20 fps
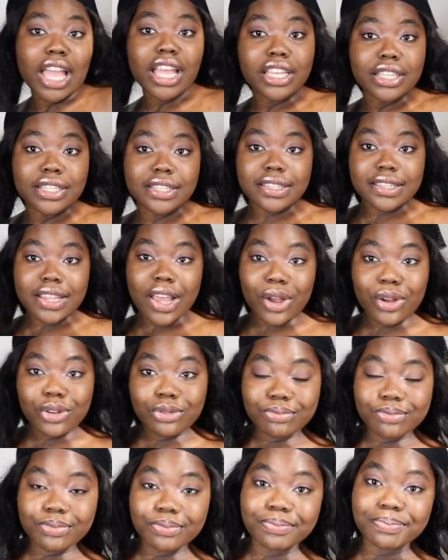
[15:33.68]
So
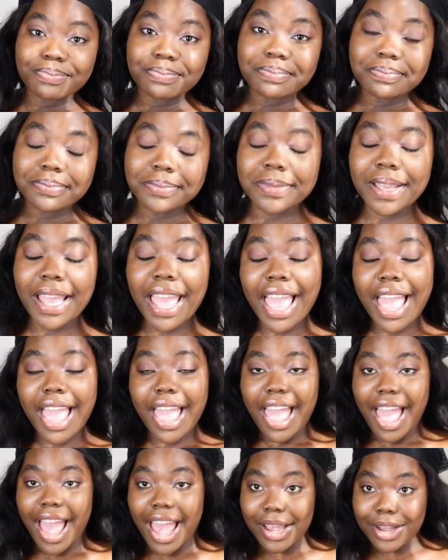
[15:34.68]

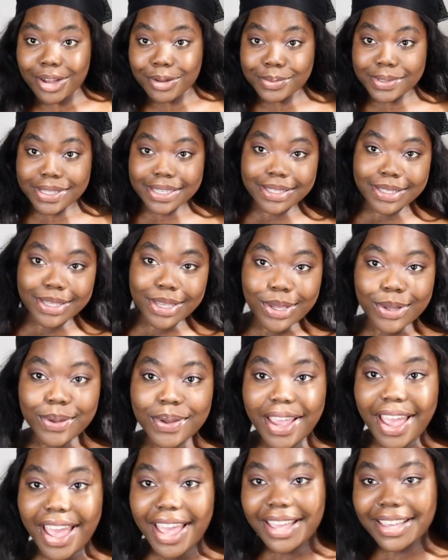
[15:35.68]
I hope to see you
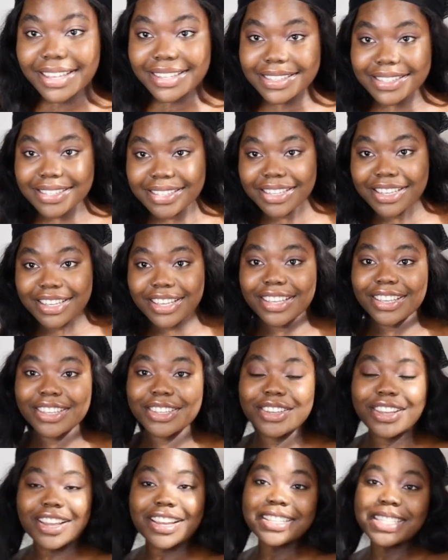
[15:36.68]
guys.
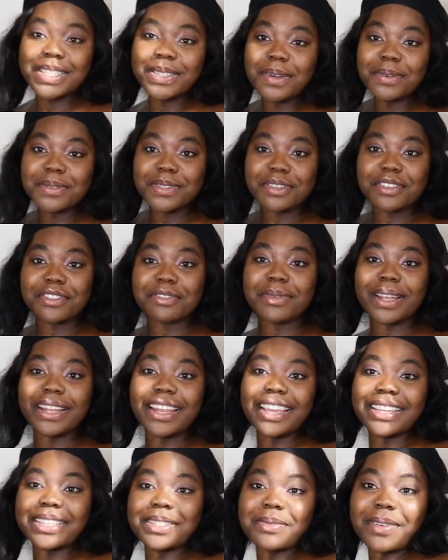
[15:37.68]
You can't see what I'm doing with my
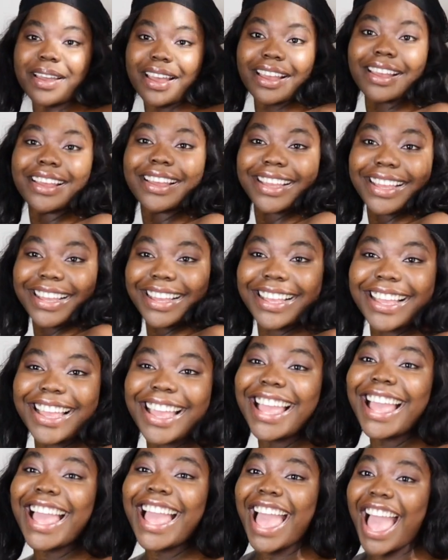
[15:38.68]
legs, but
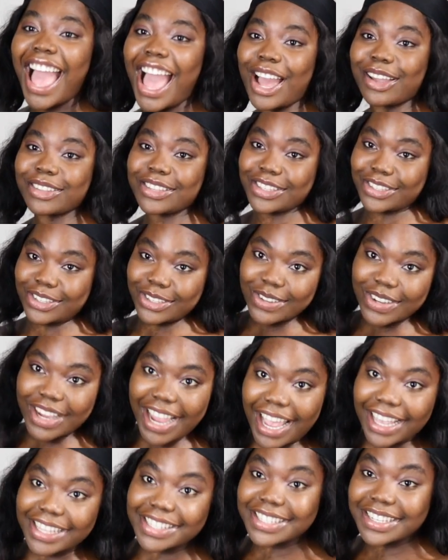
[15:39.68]
I hope to see you
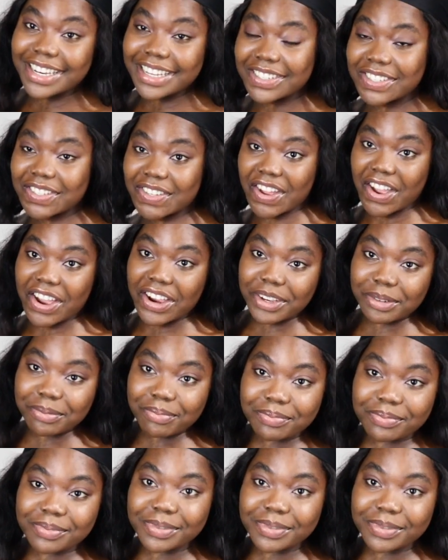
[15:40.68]
guys next time.